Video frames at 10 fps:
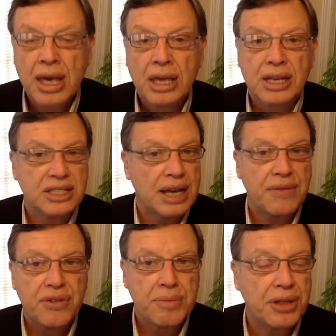You can sign
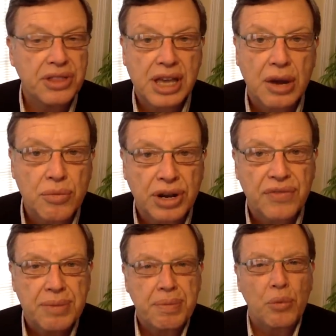up for a month and get rid
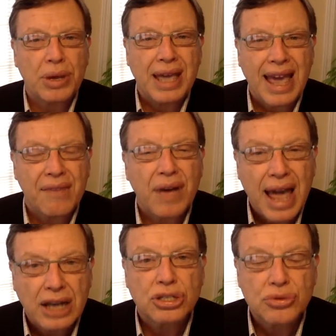of it, but we have
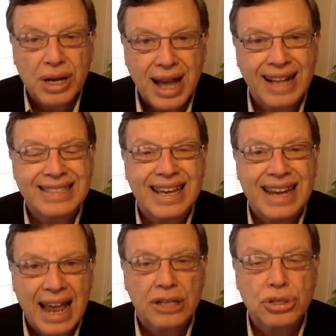extra content,
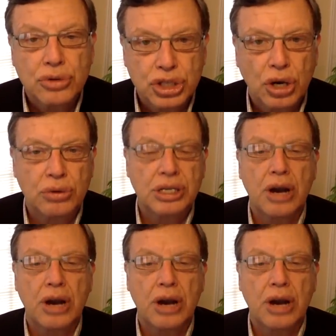extra shows.